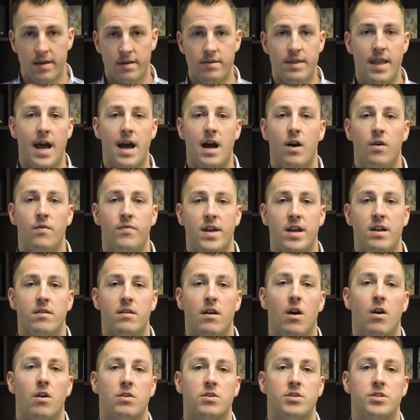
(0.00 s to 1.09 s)
Now, there
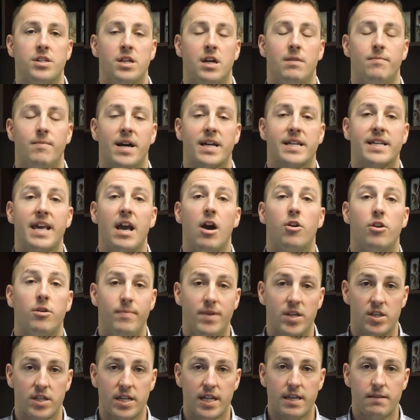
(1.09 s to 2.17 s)
are some
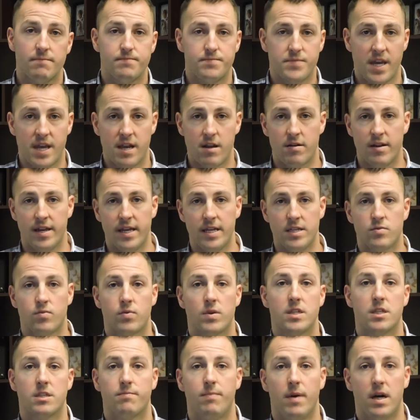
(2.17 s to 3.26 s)
accountability. There is
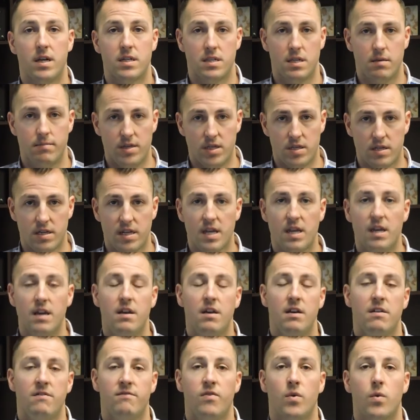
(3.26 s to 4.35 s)
responsibility
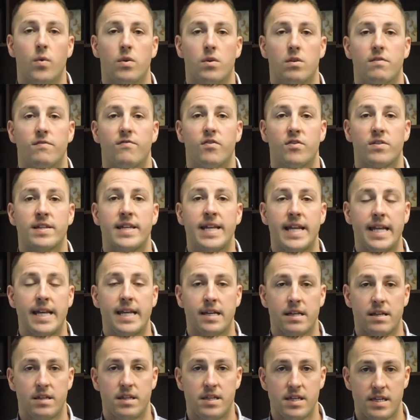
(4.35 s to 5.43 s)
for
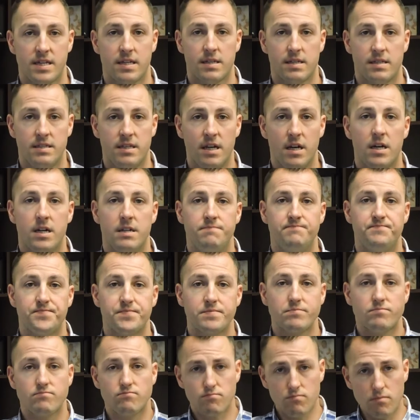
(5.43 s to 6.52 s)
getting things done
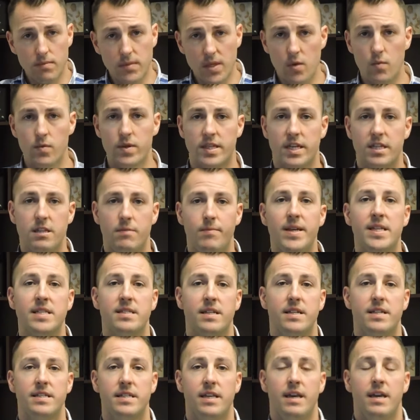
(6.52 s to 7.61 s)
within the
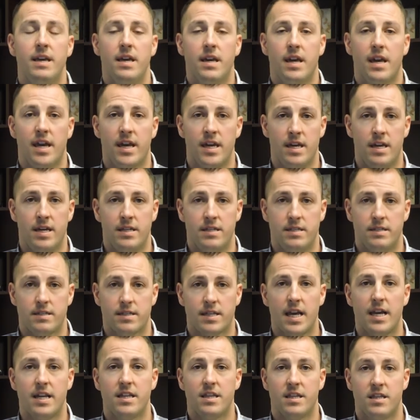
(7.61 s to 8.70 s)
business. And
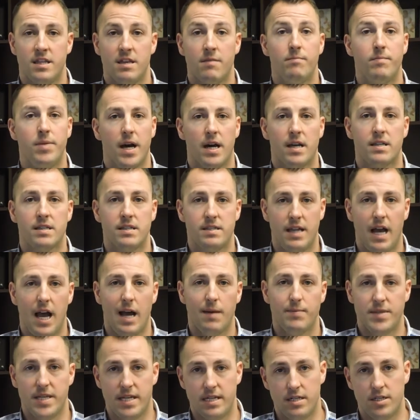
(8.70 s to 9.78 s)
kind of the buck
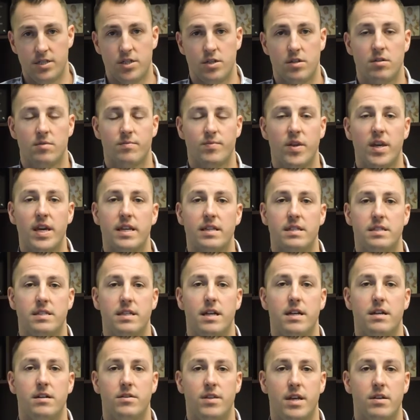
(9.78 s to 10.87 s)
stops at a certain place.
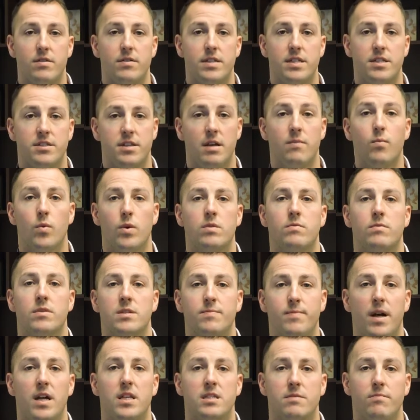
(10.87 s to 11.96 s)
There is someone
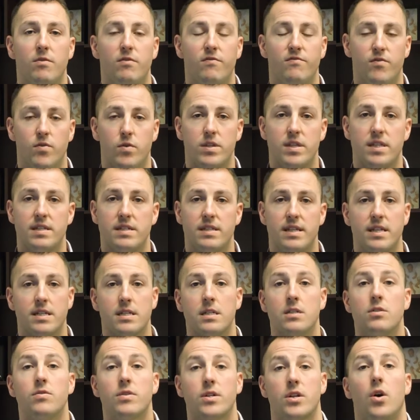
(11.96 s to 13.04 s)
responsible for these things,
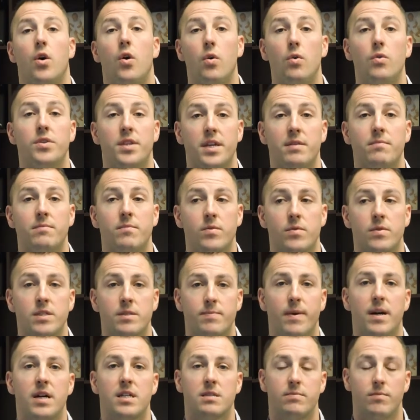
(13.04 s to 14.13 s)
and you can hold them
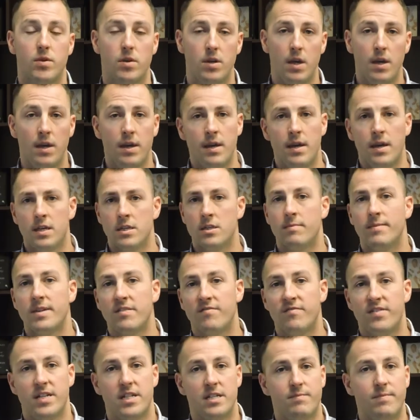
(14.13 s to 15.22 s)
responsible. So many
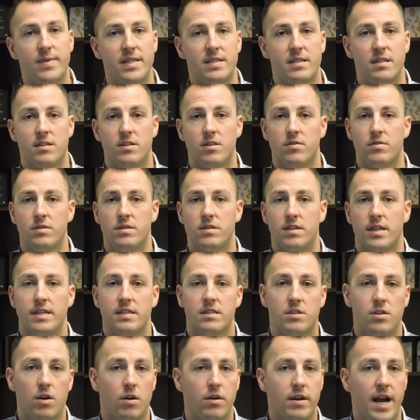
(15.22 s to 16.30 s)
fitness business owners, they
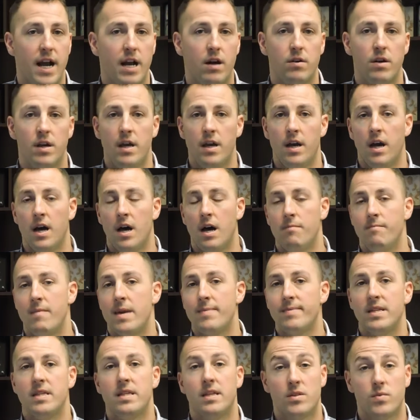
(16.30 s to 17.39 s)
start out,
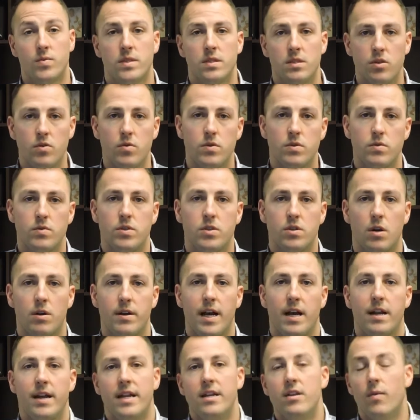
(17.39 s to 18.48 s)
maybe this was you start
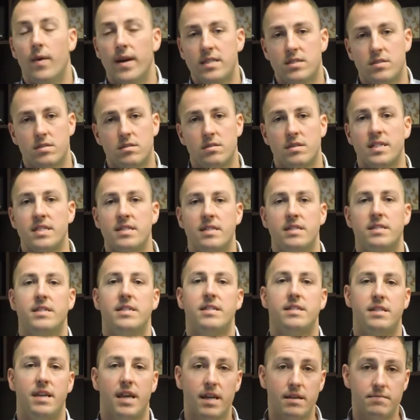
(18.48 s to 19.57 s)
out, I know I certainly did
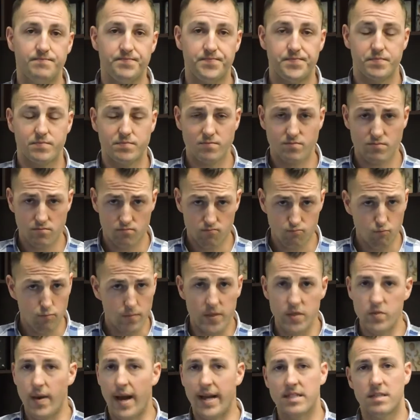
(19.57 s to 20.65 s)
this, and
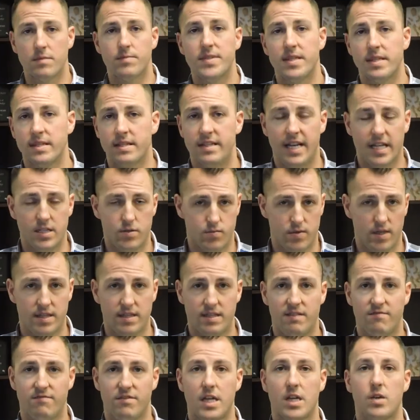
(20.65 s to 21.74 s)
you had some success
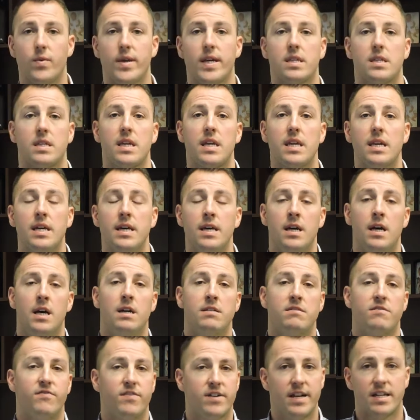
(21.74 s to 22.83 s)
relatively quickly.
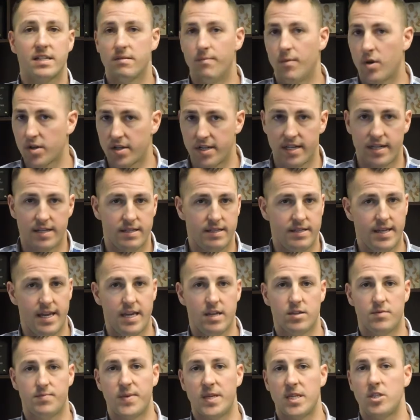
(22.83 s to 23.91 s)
You figured out the marketing and
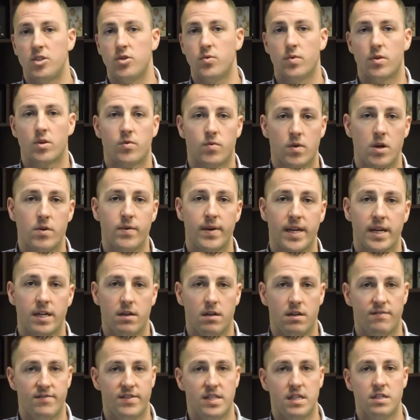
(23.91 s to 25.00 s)
sales piece, you were growing, and
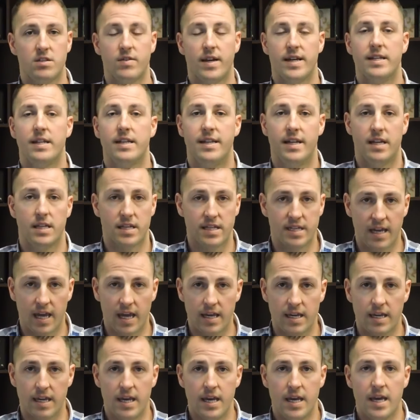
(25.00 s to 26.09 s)
all of a sudden you had to
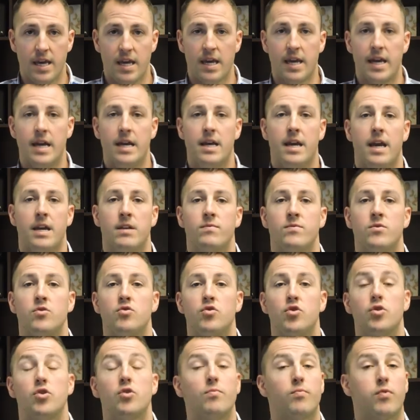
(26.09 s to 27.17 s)
delegate. So you